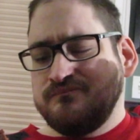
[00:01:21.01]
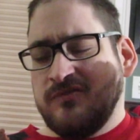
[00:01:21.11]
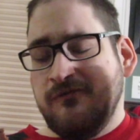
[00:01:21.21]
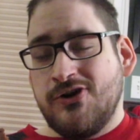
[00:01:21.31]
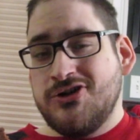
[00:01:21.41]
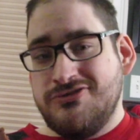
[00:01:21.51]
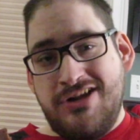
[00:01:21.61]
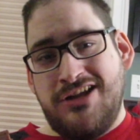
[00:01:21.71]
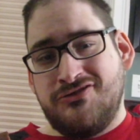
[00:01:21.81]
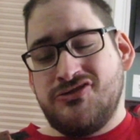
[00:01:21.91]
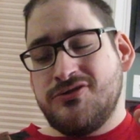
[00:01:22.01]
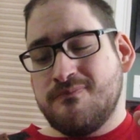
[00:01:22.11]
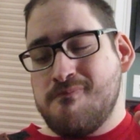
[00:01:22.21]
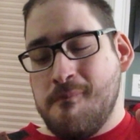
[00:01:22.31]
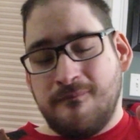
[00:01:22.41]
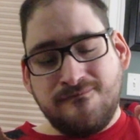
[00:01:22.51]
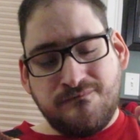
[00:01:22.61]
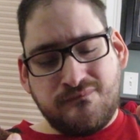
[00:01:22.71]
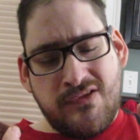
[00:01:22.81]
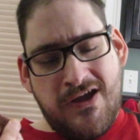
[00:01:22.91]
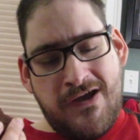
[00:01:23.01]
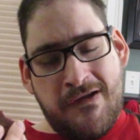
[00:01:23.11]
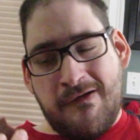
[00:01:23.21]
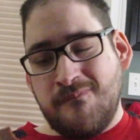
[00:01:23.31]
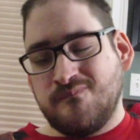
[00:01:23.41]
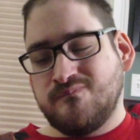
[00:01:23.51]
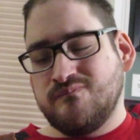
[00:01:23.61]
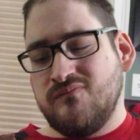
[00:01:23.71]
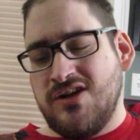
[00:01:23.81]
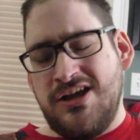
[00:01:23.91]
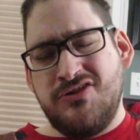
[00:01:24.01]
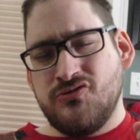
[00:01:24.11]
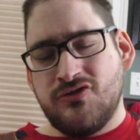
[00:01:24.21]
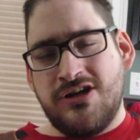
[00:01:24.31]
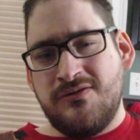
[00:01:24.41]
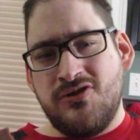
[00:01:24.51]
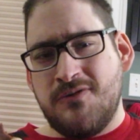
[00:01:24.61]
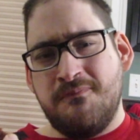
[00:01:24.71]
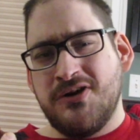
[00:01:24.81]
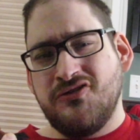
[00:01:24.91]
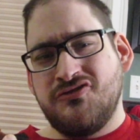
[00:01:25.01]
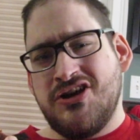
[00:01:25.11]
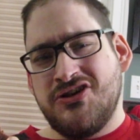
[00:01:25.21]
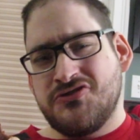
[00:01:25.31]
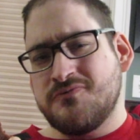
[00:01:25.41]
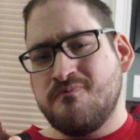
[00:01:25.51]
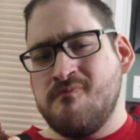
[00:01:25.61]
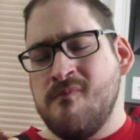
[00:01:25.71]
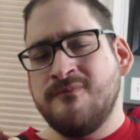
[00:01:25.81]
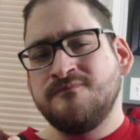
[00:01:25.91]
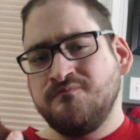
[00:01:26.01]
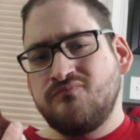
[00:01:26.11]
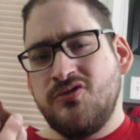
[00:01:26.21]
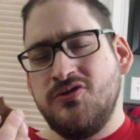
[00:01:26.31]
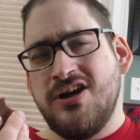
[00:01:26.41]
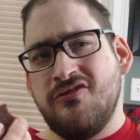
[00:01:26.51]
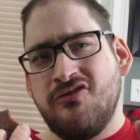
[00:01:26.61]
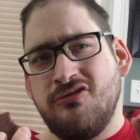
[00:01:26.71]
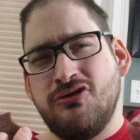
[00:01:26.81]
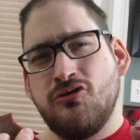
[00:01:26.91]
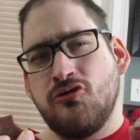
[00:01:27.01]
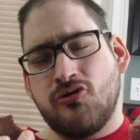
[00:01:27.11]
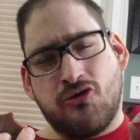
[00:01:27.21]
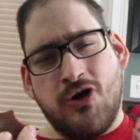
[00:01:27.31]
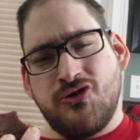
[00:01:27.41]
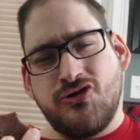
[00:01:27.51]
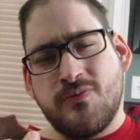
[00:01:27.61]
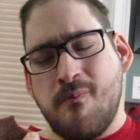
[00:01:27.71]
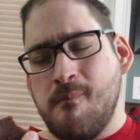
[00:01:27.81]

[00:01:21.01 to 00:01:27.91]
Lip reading: Very dense. And the hazelnut, you can barely taste. You get the little crunch.